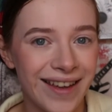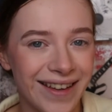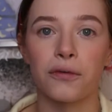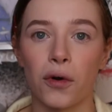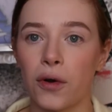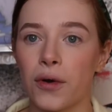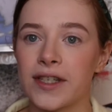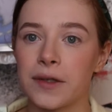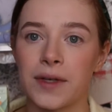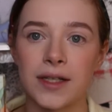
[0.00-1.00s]
For
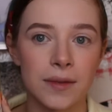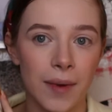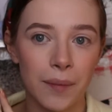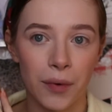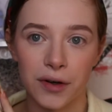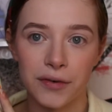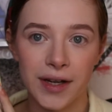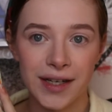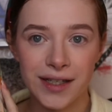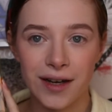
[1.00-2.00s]
Christmas, my
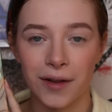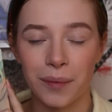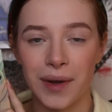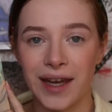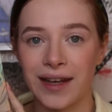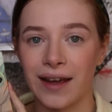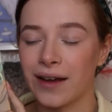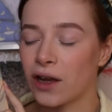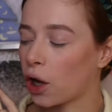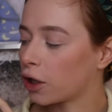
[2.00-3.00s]
boyfriend got me the
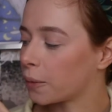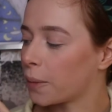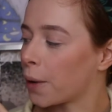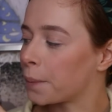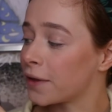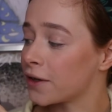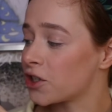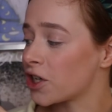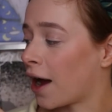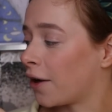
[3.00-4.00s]
Colourpop The
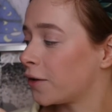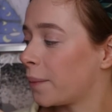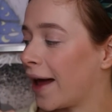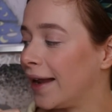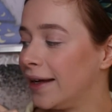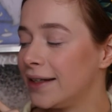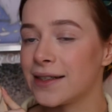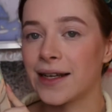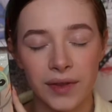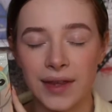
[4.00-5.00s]
Child palette.
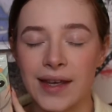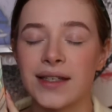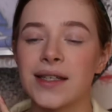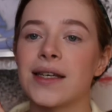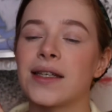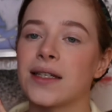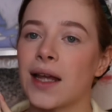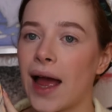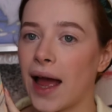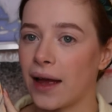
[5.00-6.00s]
This is
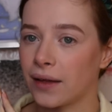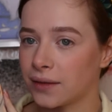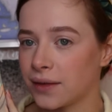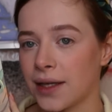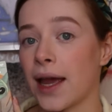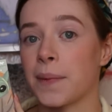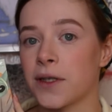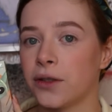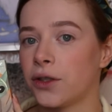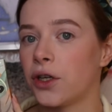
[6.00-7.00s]
the
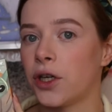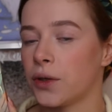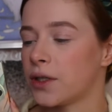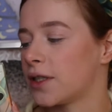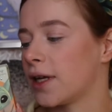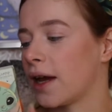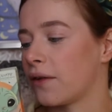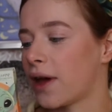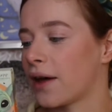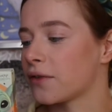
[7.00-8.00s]
absolute cutest thing
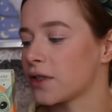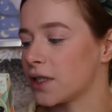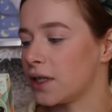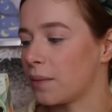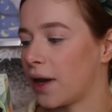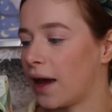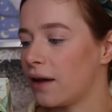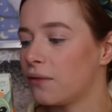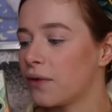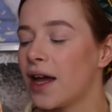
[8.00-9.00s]
I've ever seen in my life.